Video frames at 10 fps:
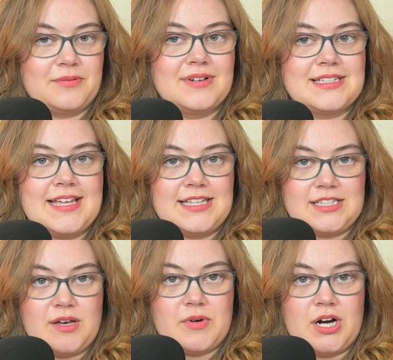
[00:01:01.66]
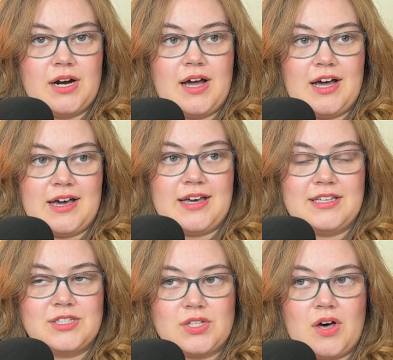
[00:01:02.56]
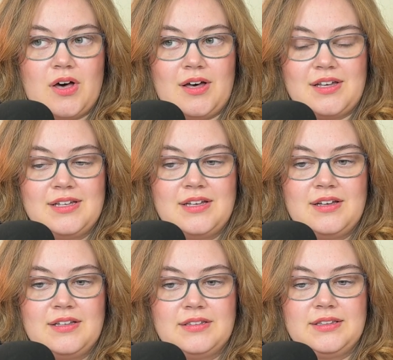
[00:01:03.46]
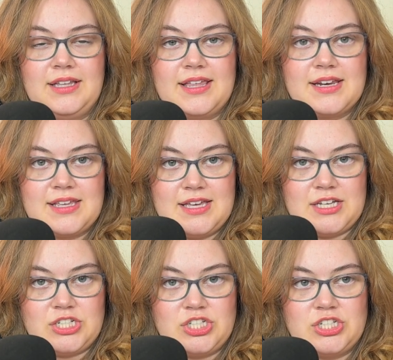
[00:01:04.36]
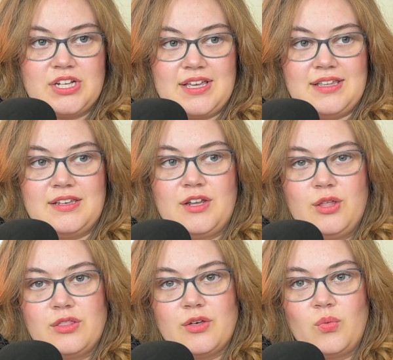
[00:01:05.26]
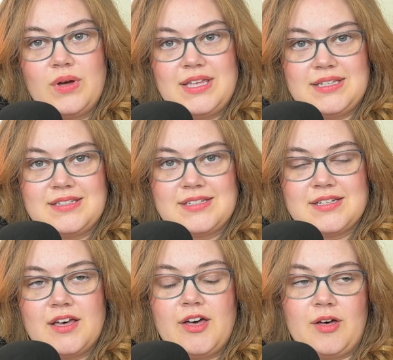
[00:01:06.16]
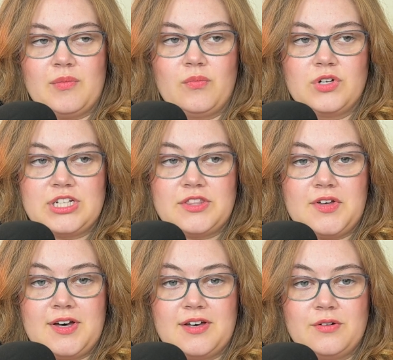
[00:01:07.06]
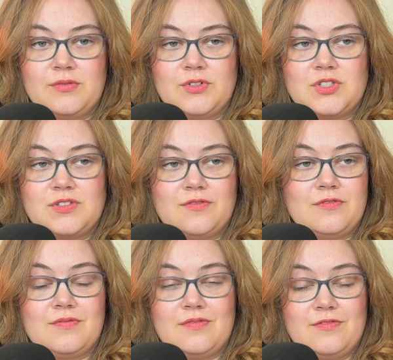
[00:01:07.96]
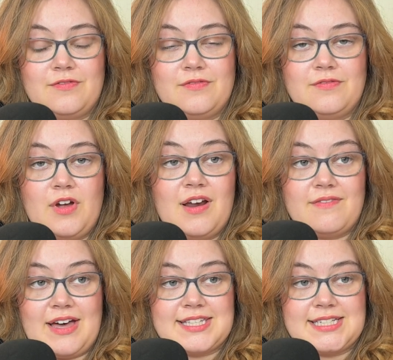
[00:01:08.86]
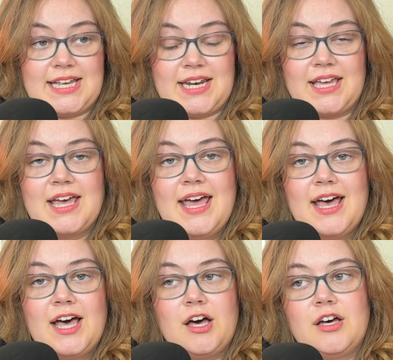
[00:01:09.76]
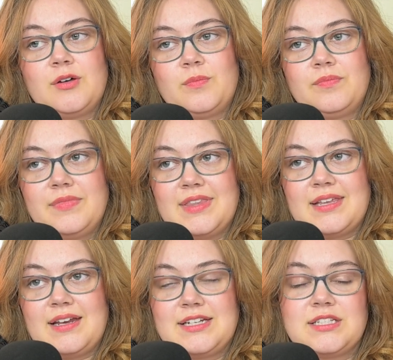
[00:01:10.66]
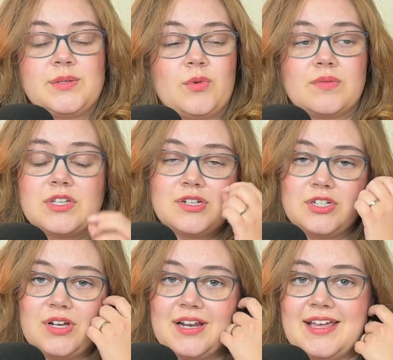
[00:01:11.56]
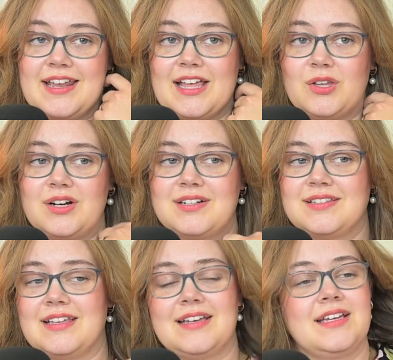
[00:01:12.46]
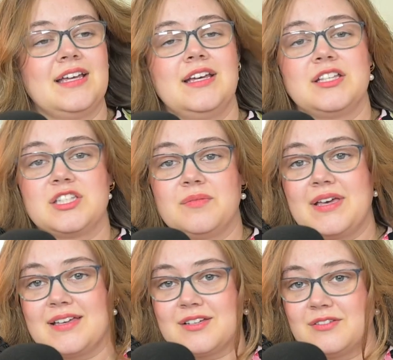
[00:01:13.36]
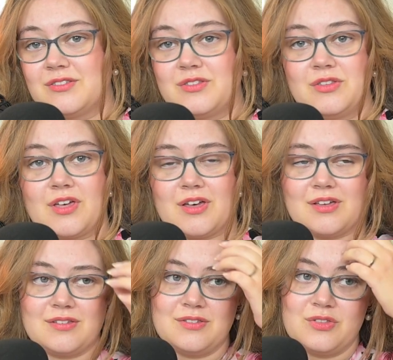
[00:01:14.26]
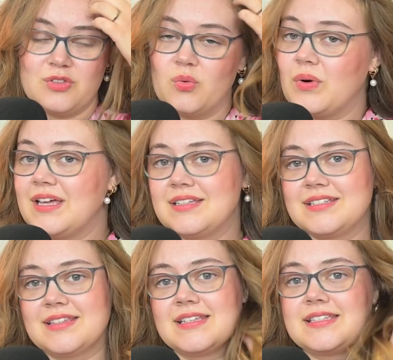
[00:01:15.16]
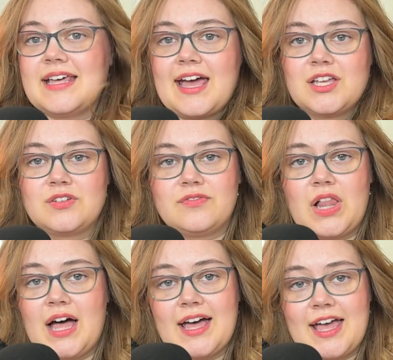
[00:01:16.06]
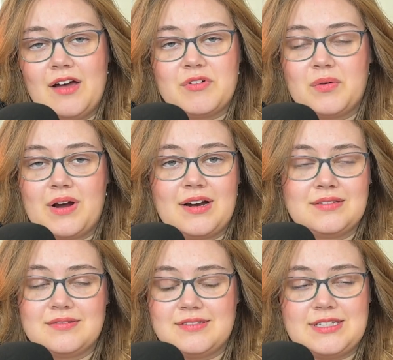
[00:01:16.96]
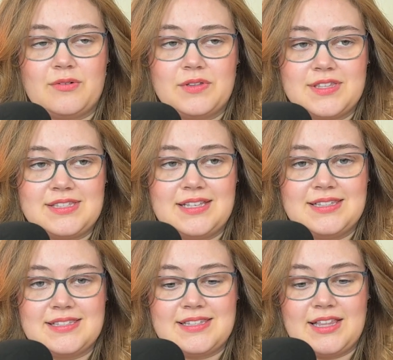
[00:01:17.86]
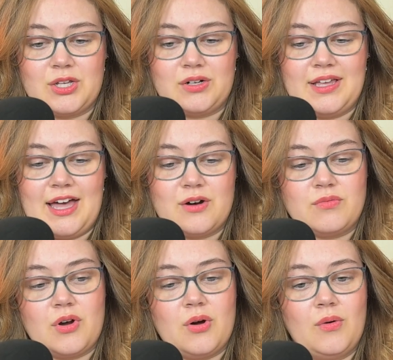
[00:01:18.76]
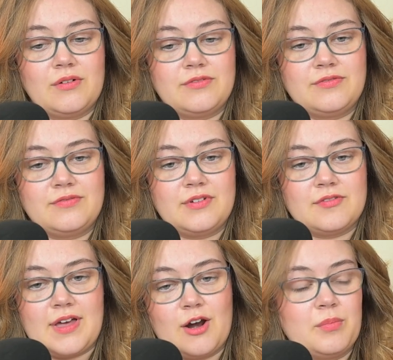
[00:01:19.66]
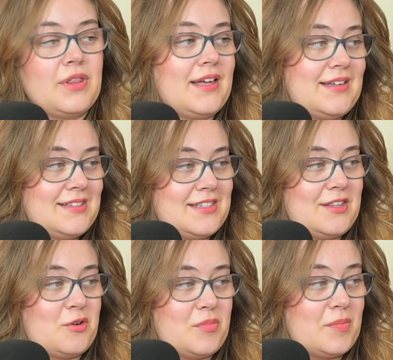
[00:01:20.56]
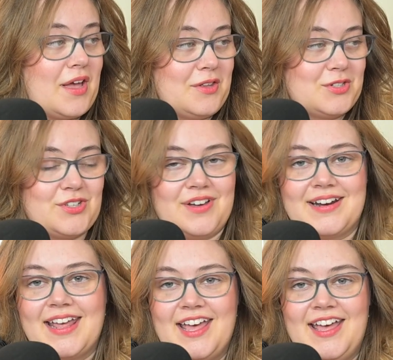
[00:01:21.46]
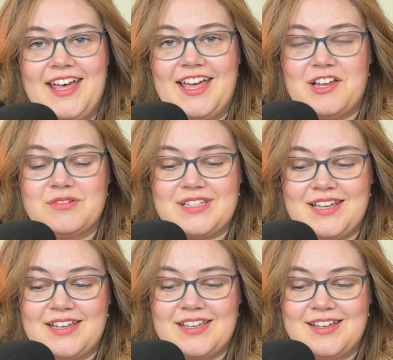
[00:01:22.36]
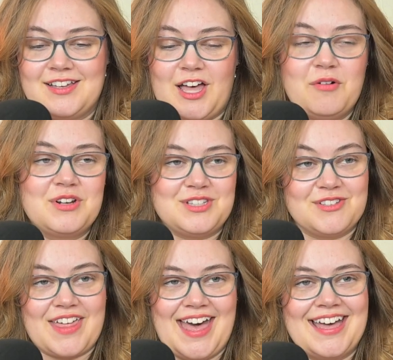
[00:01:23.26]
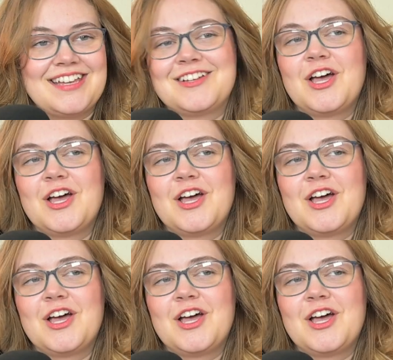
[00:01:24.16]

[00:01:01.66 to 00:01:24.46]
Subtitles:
was that summer I saw Lillian Gish in The Wind, which I thought was very fascinating. And I did some more research on it, and I learned that to make the wind and the sand fly everywhere in several of the scenes, they literally had a row of airplanes and their propellers on. And I was like, I want to do that.